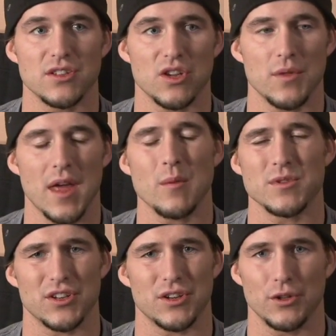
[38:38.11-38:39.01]
So that
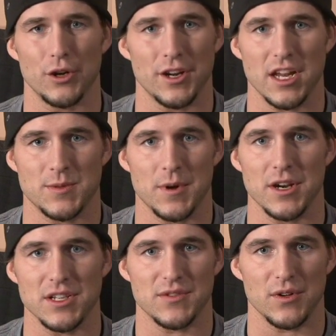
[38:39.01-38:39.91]
was a good learning
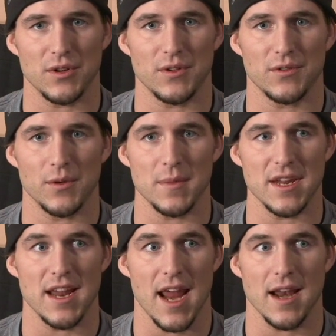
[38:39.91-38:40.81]
experience for
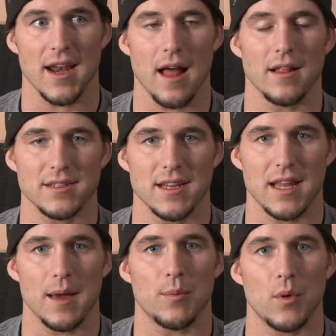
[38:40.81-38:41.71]
me and Alex at
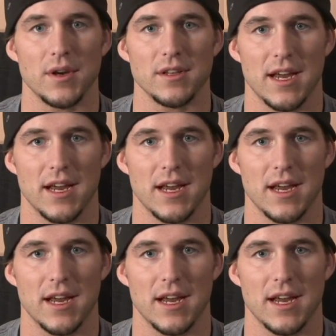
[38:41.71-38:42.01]
that point.